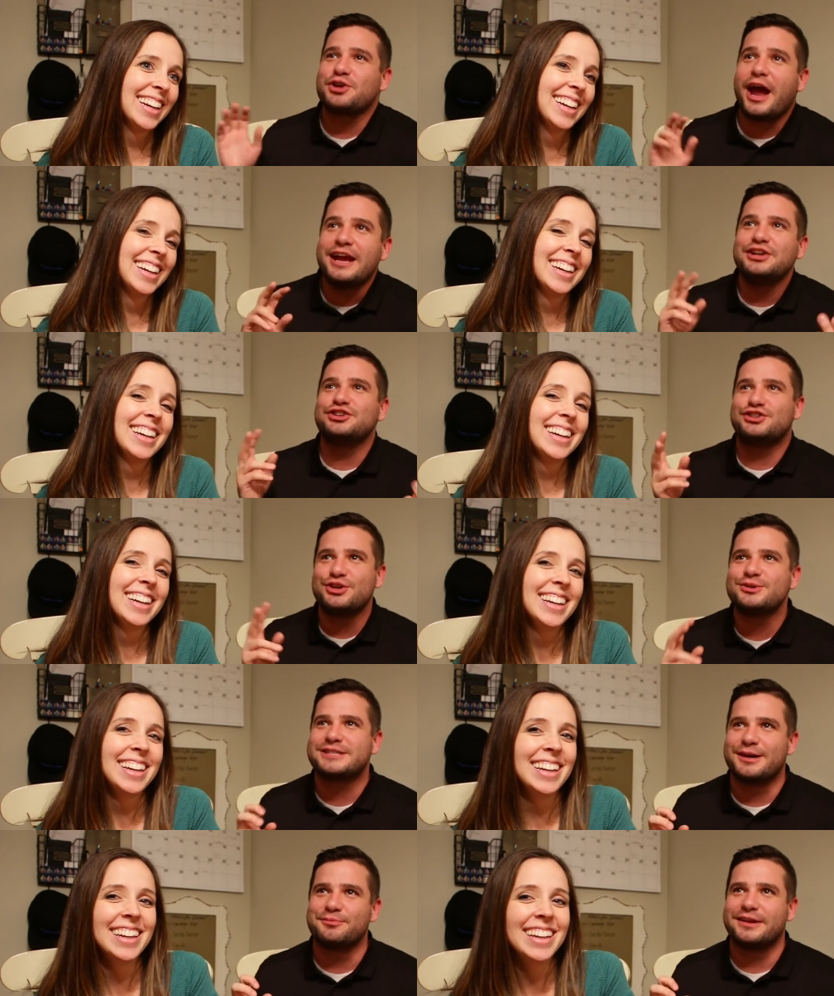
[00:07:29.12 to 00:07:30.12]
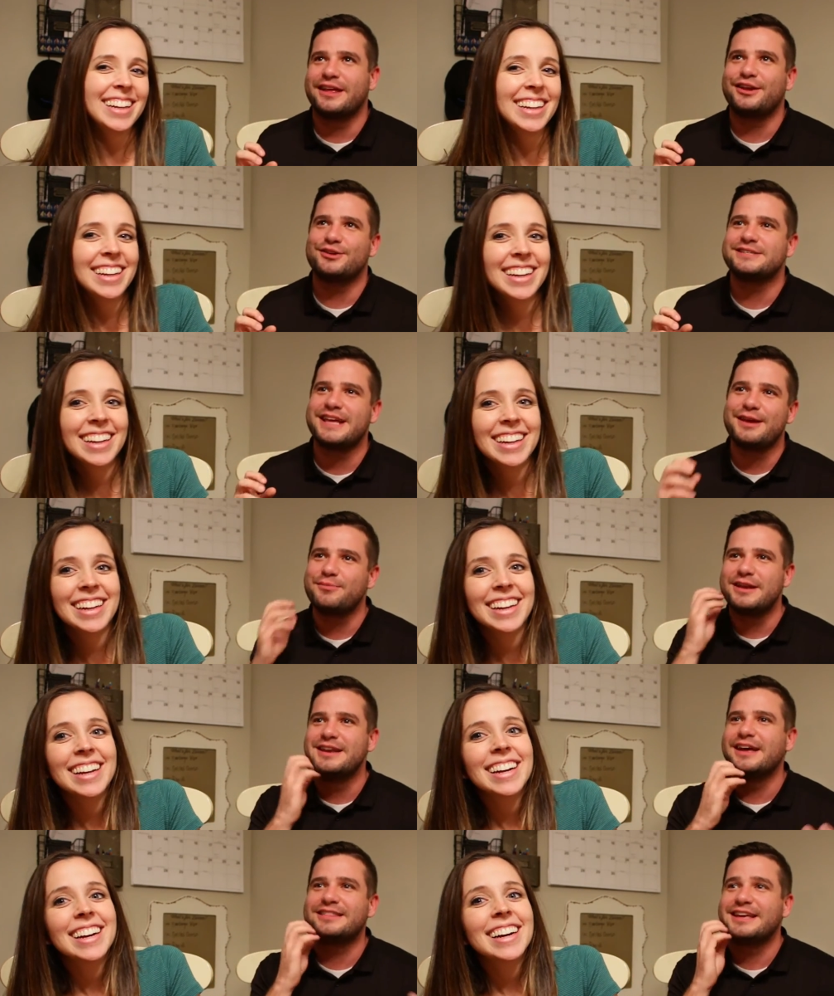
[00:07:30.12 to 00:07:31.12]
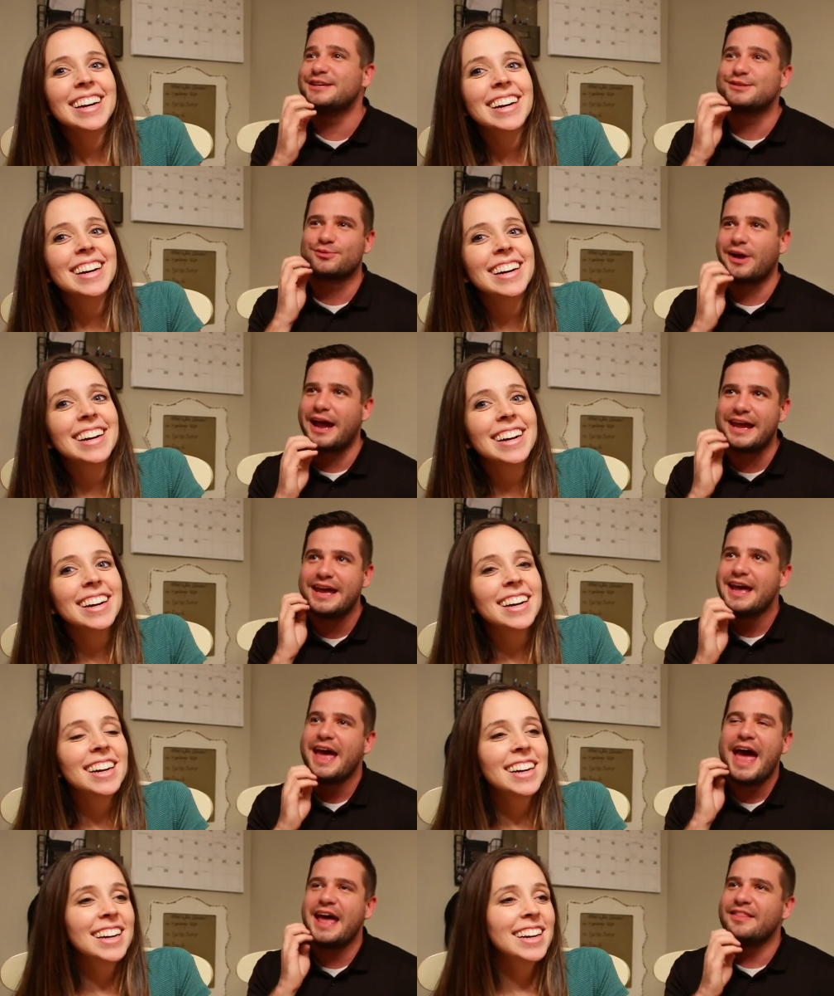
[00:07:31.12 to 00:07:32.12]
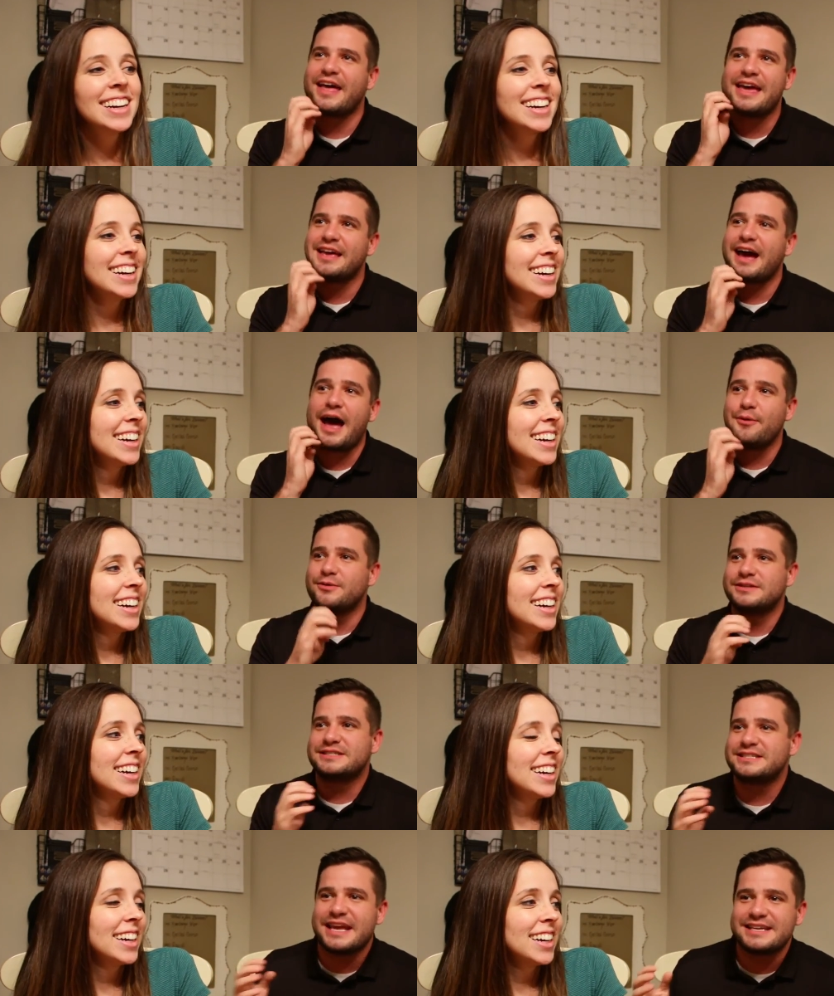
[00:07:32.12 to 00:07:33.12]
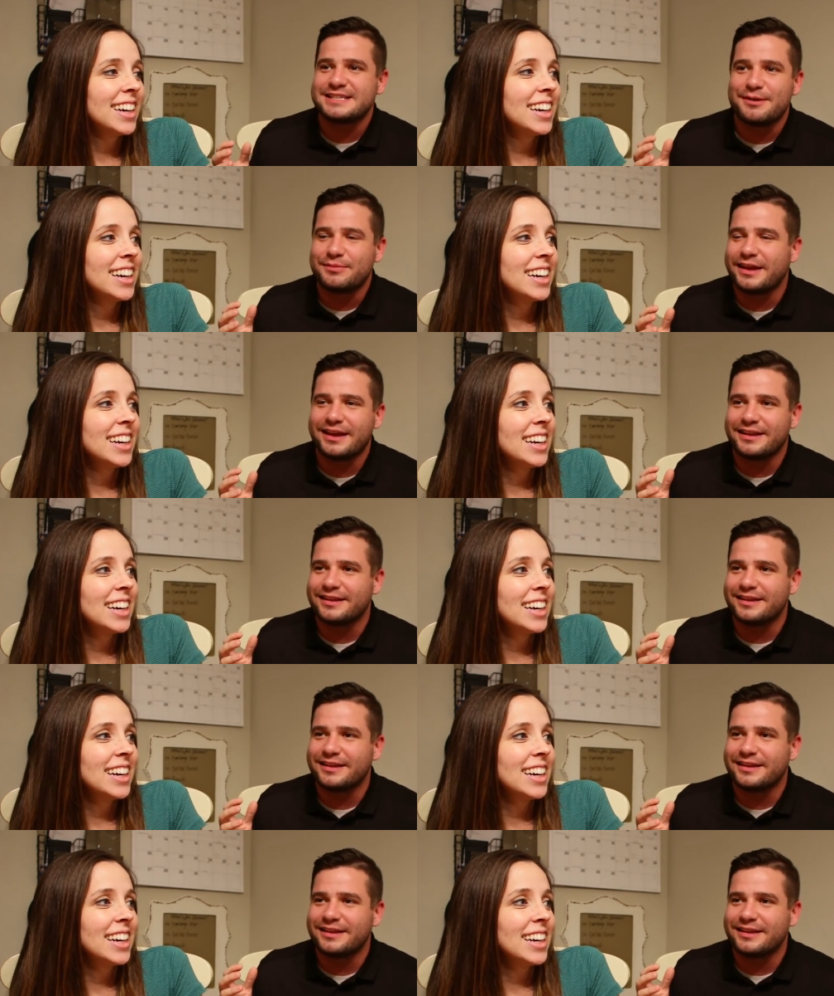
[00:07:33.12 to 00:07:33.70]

Speaker 1: trying to do something, like you're saying, but nothing is right. And like, I would say something,